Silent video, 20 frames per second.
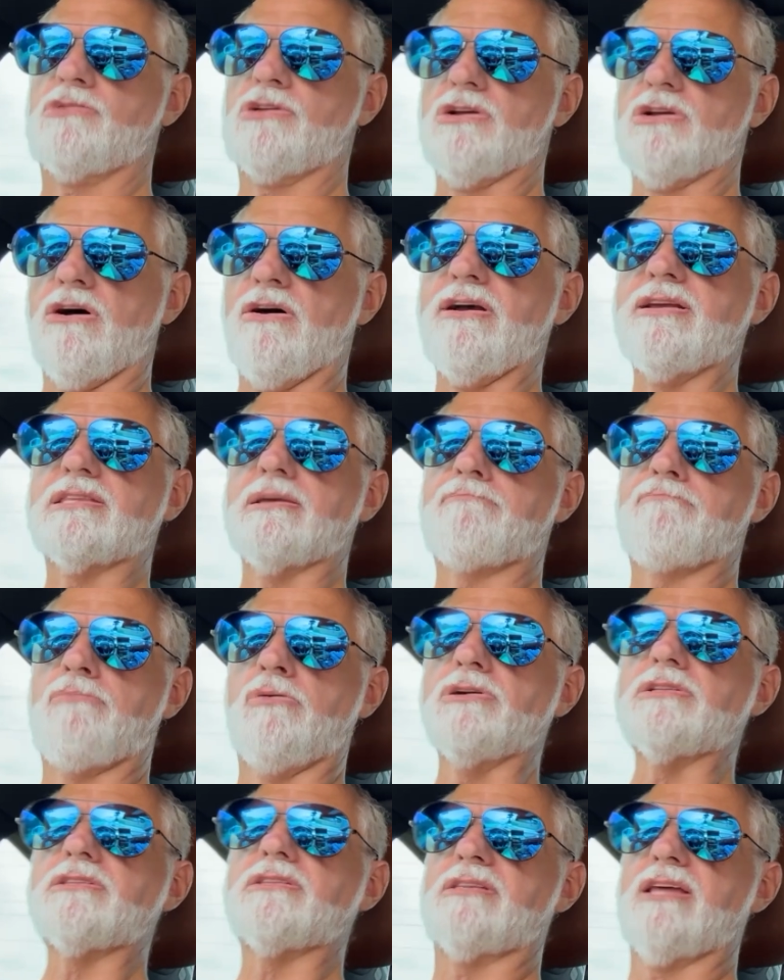going to
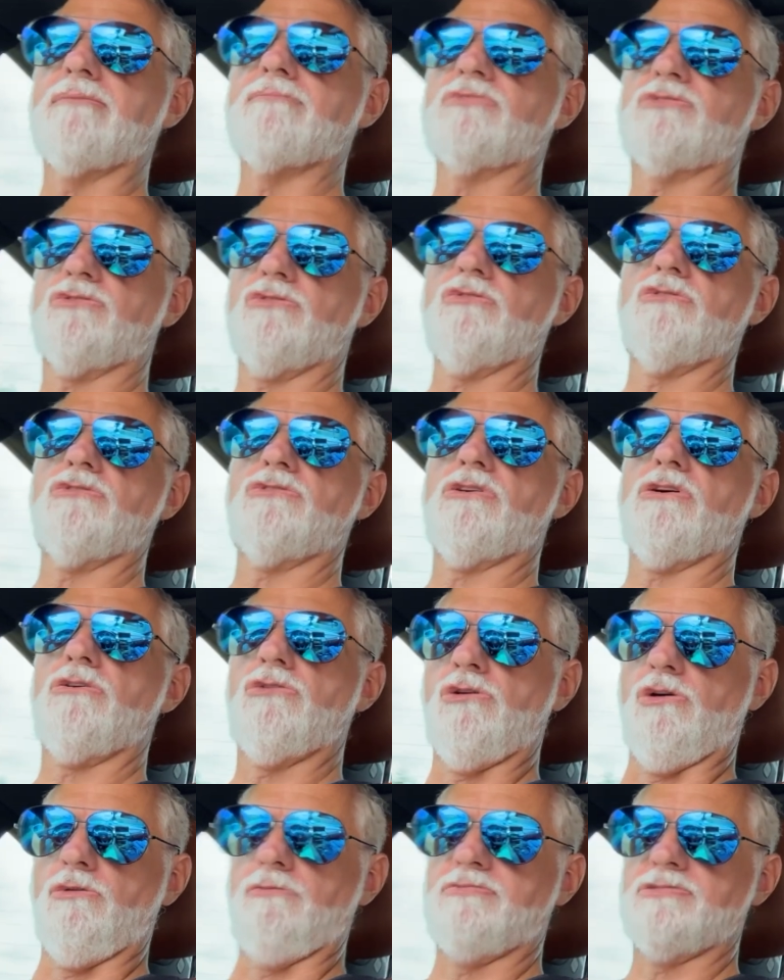put them through the
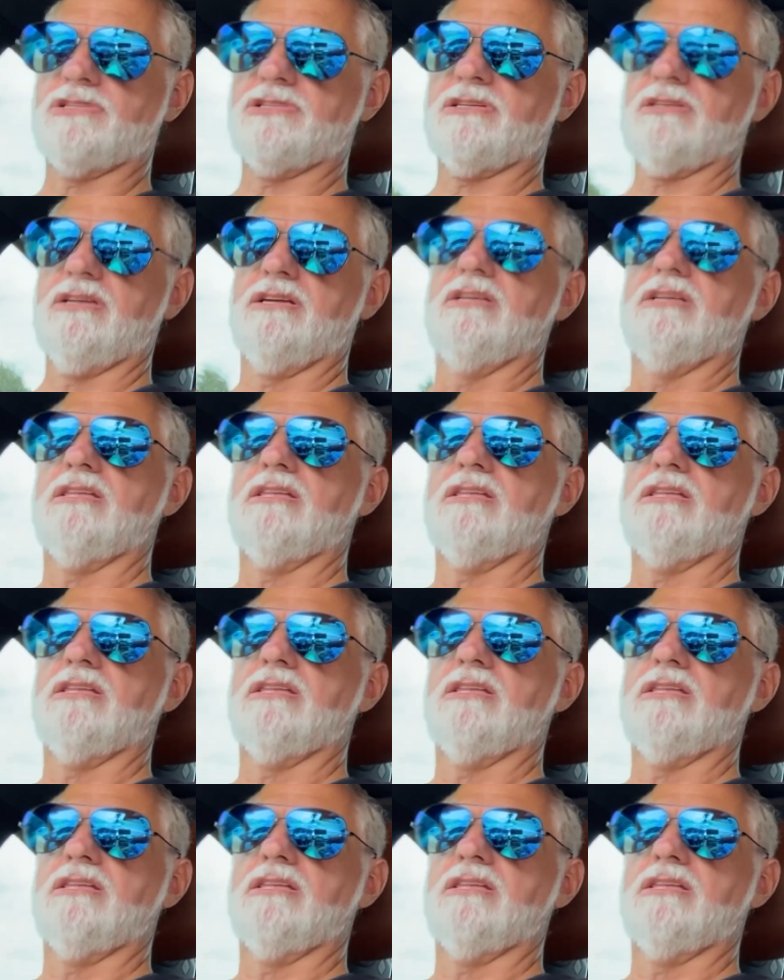hoops,